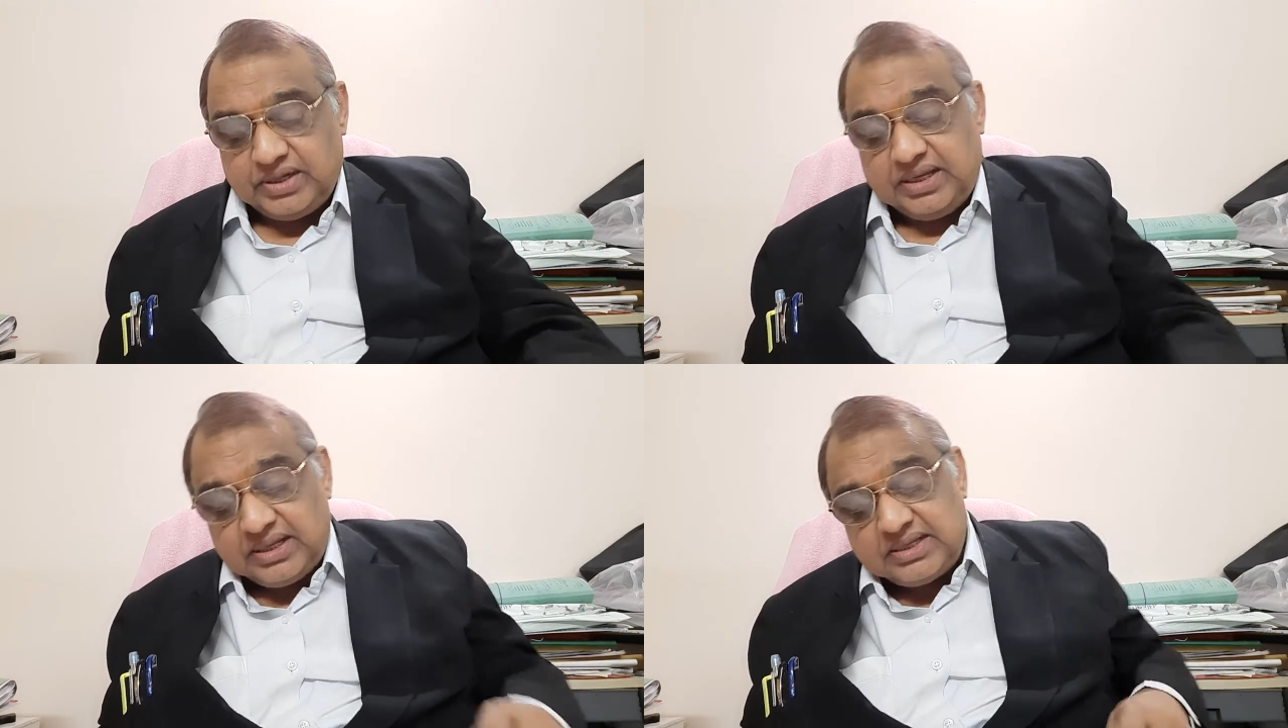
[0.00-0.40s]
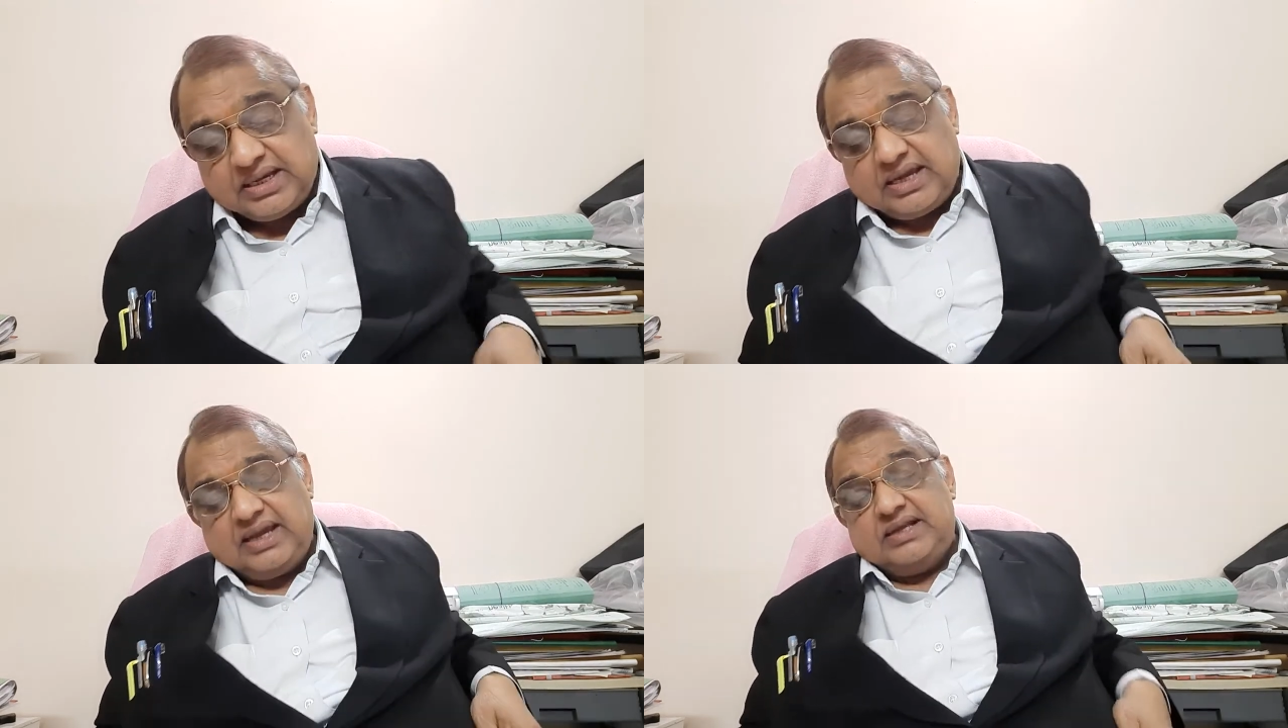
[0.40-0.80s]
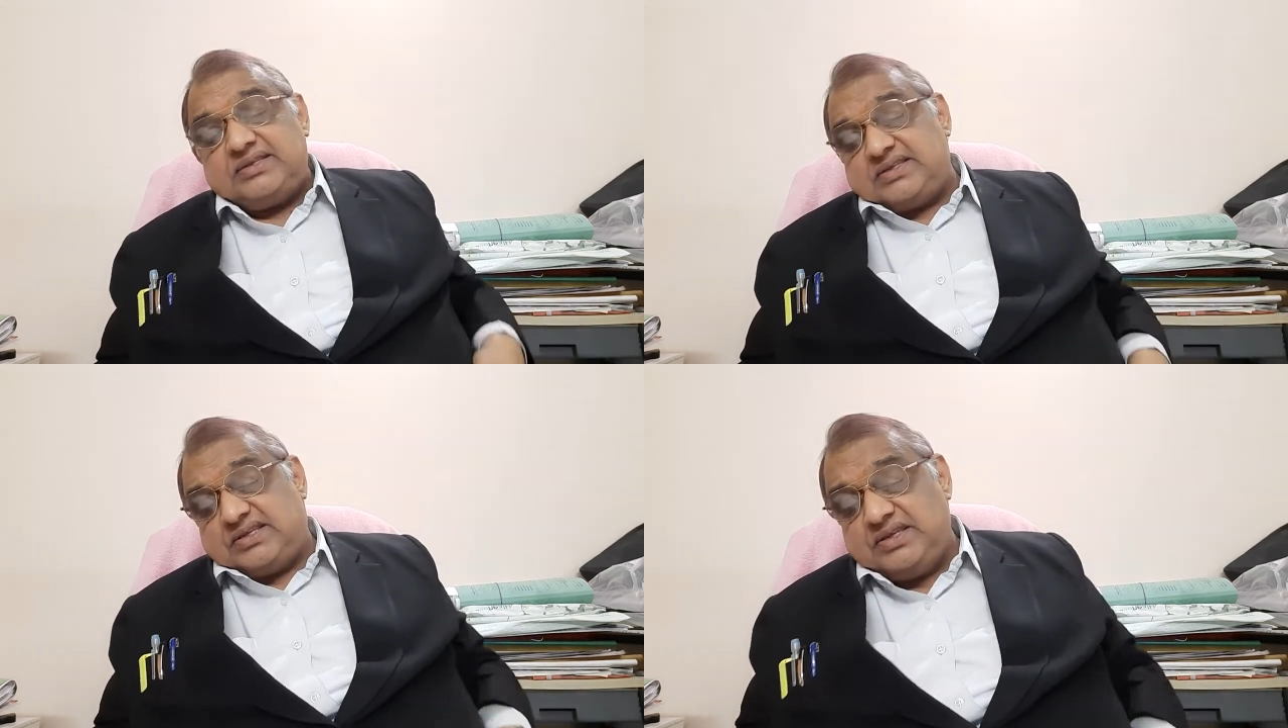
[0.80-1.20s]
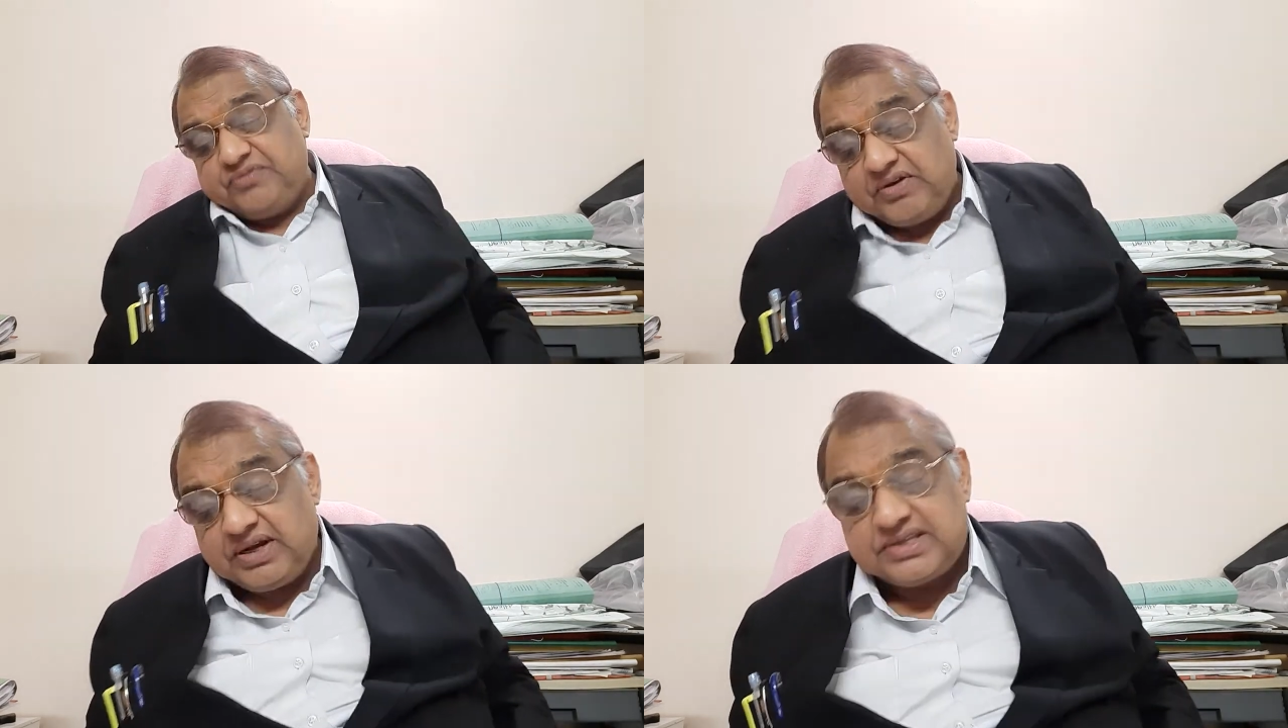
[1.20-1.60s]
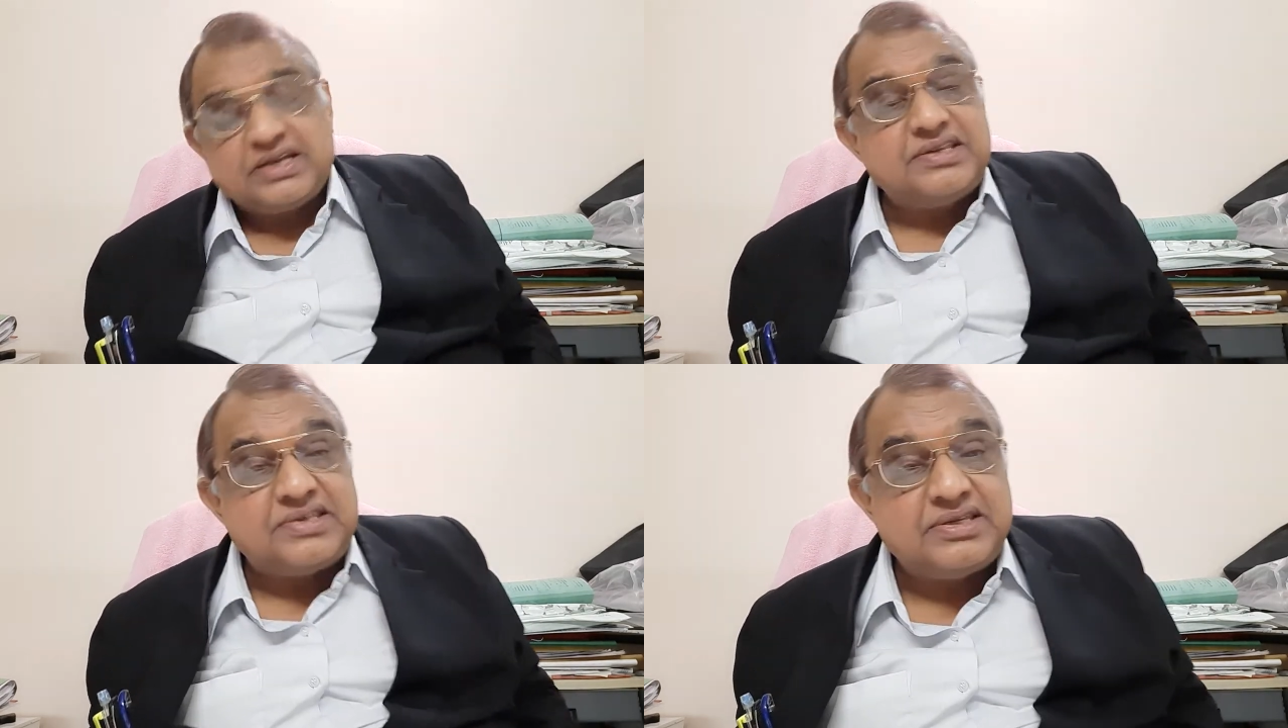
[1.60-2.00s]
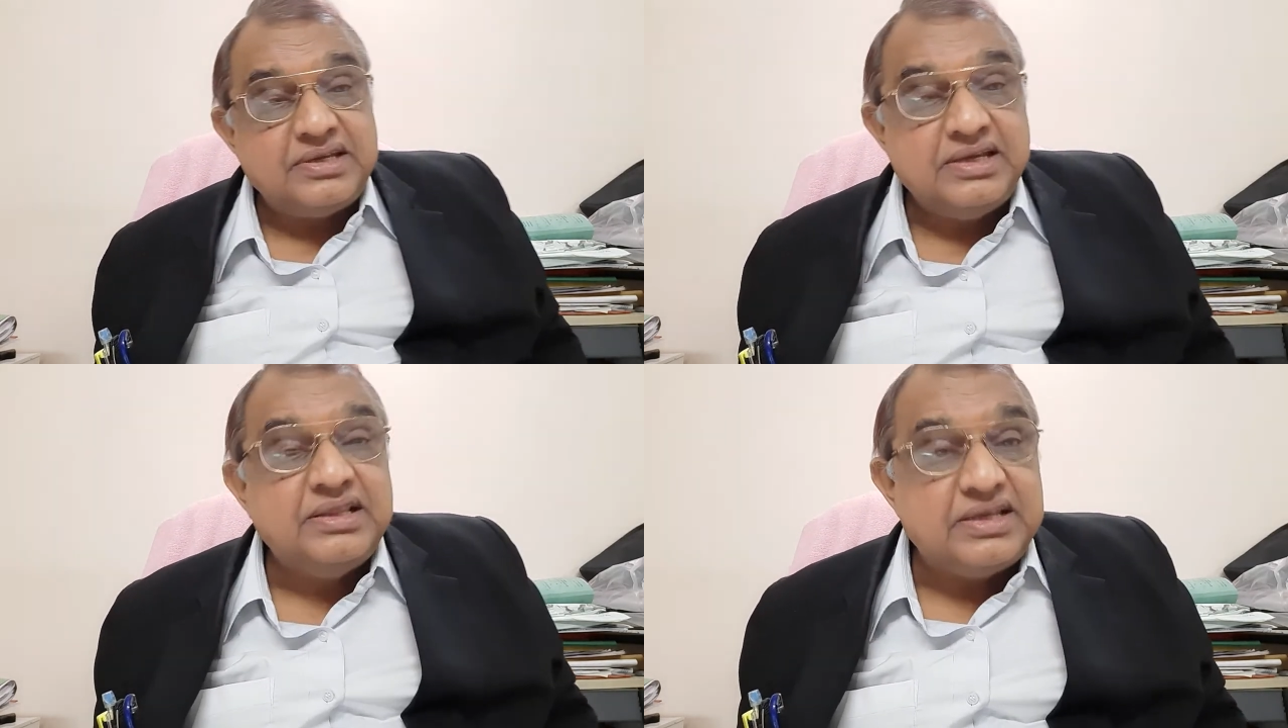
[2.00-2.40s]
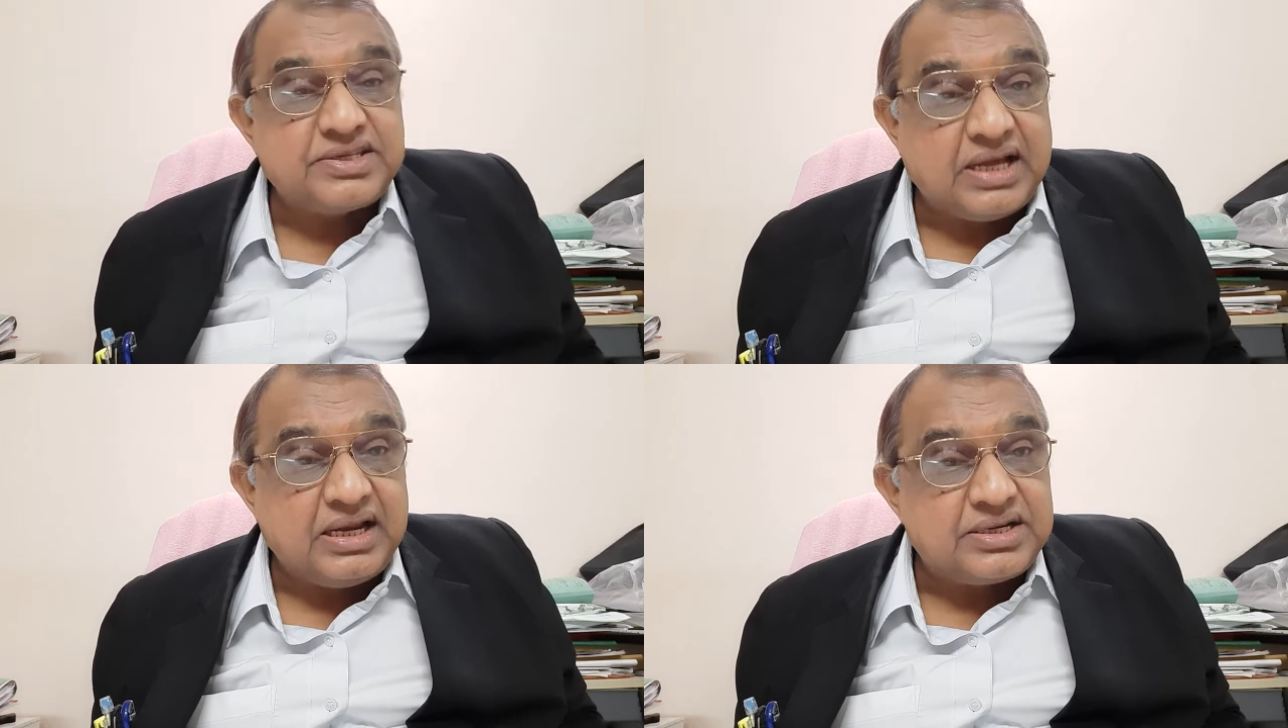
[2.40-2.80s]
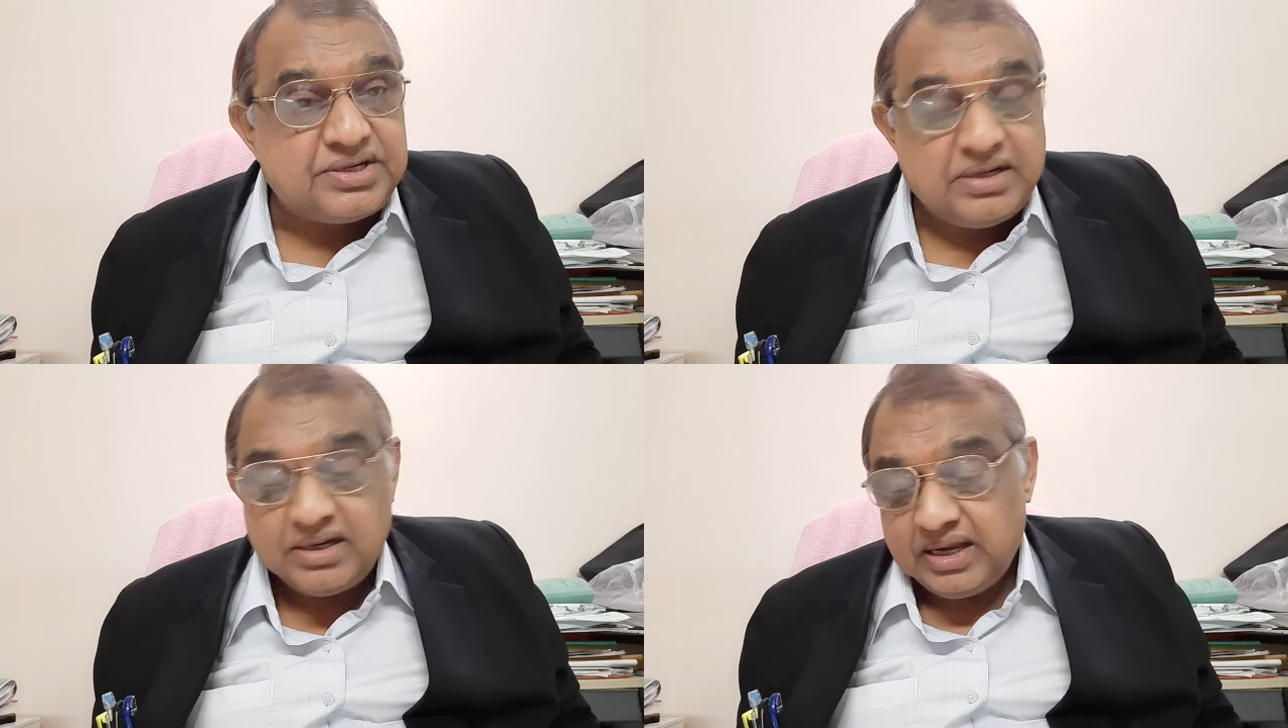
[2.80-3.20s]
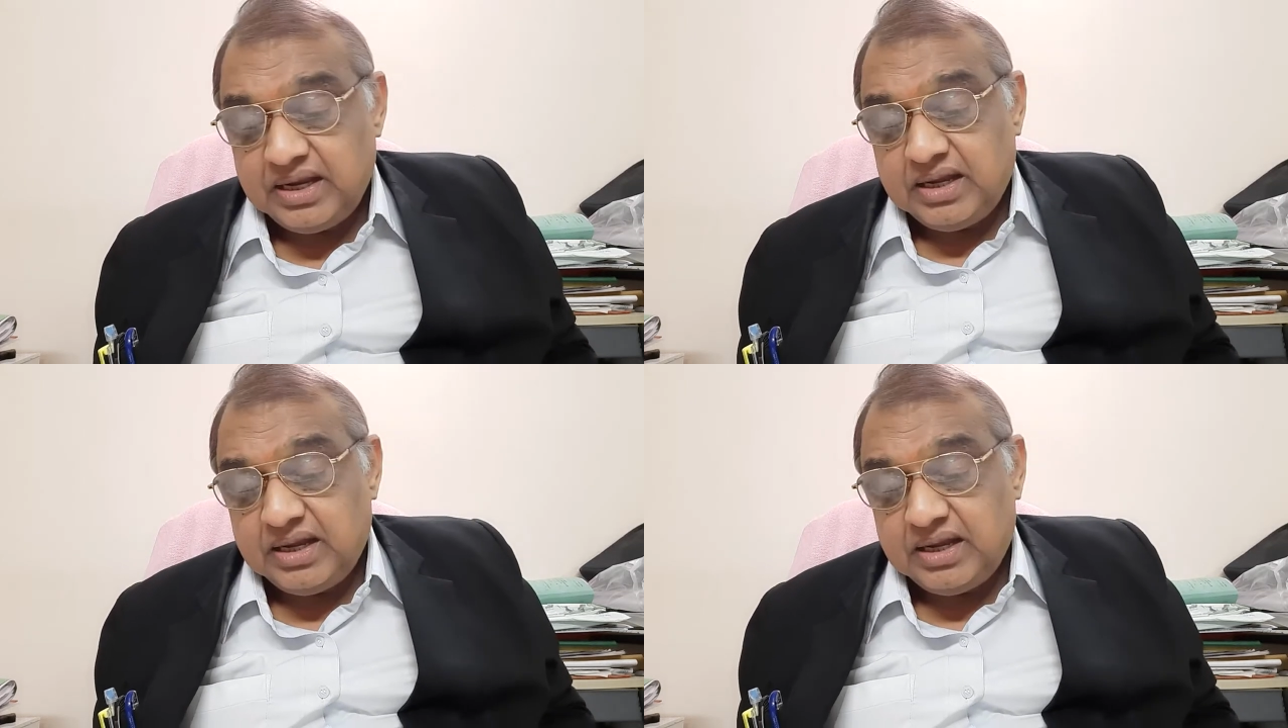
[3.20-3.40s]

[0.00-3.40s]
here is a case we will discuss in this connection.